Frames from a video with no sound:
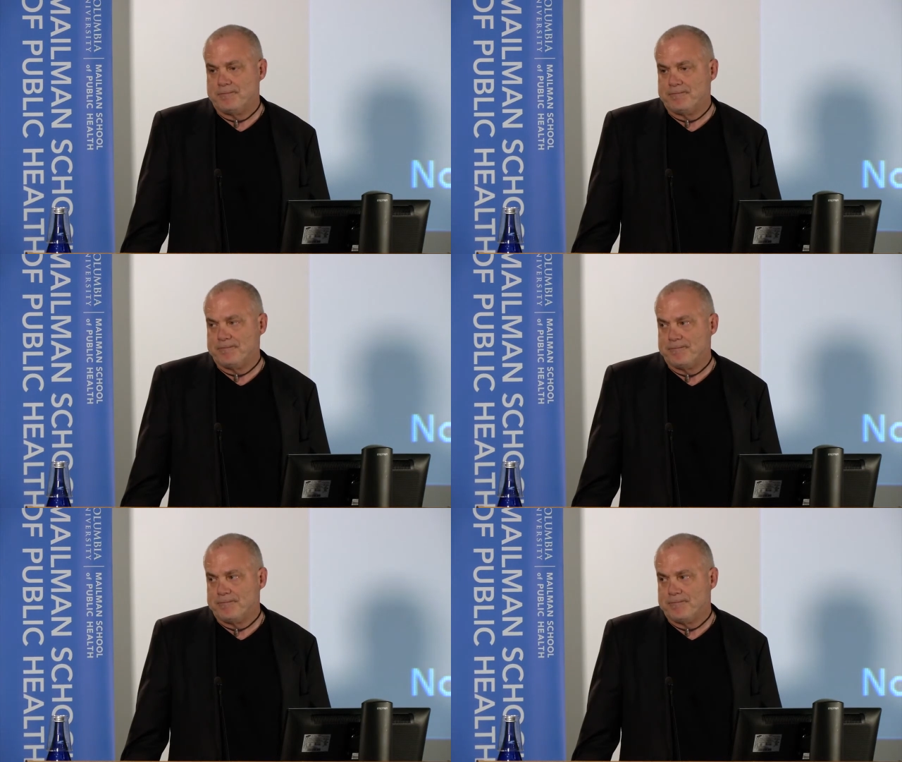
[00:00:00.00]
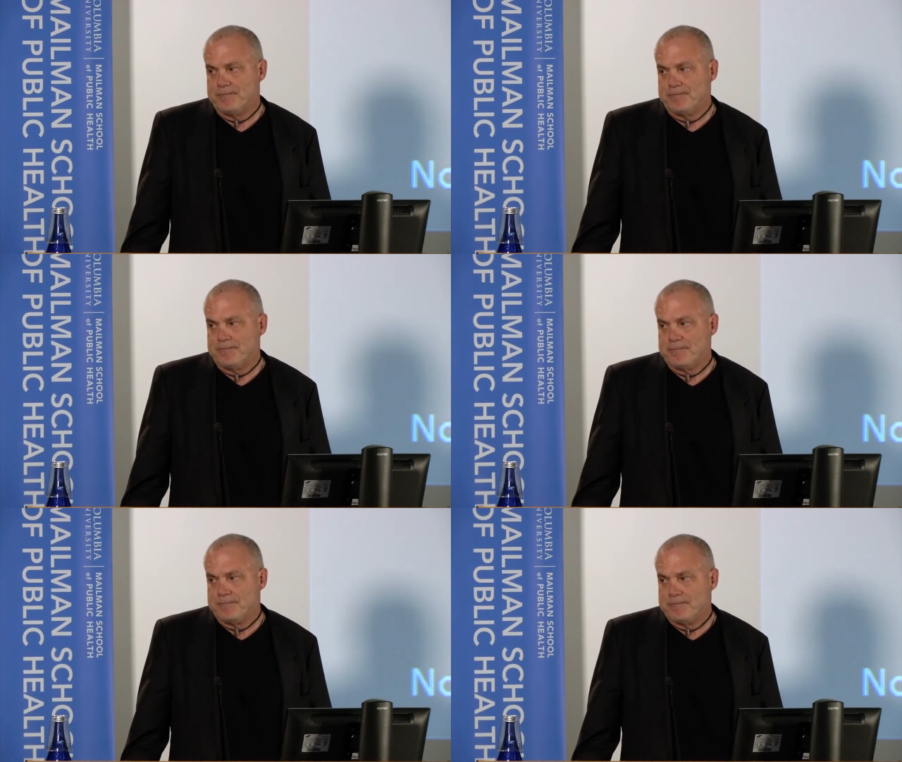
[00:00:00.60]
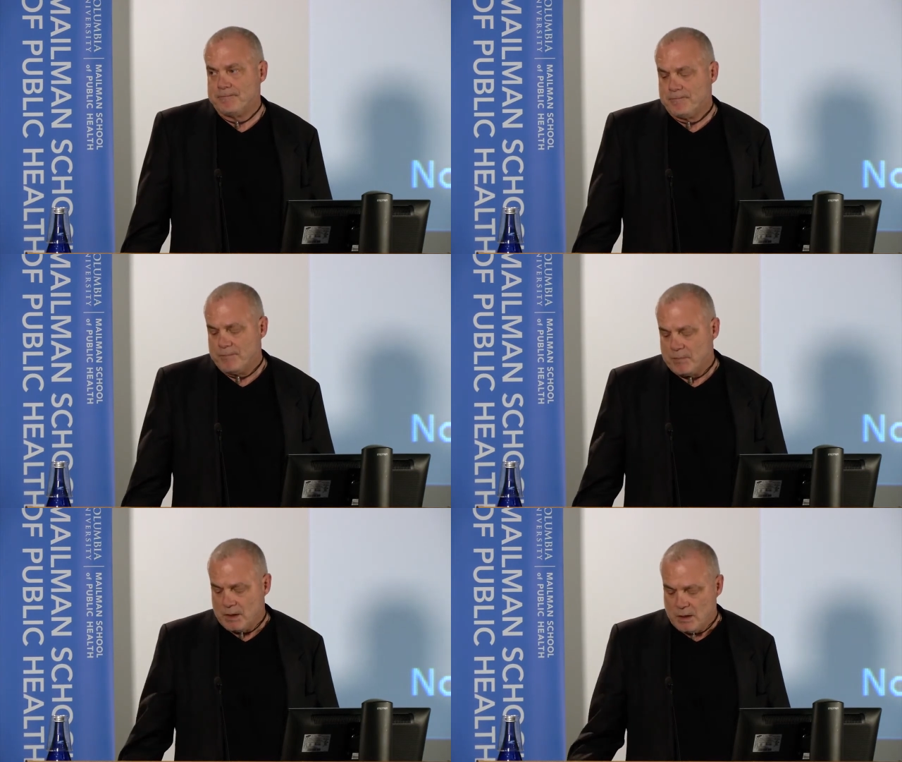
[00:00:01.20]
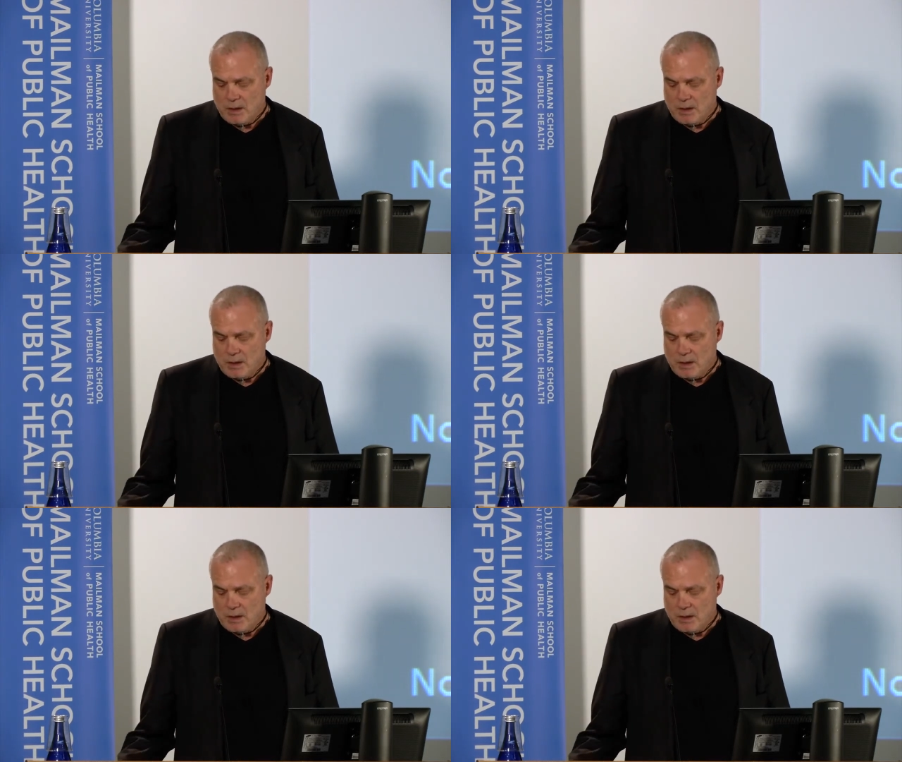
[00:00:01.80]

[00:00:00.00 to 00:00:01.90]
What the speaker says: (silence)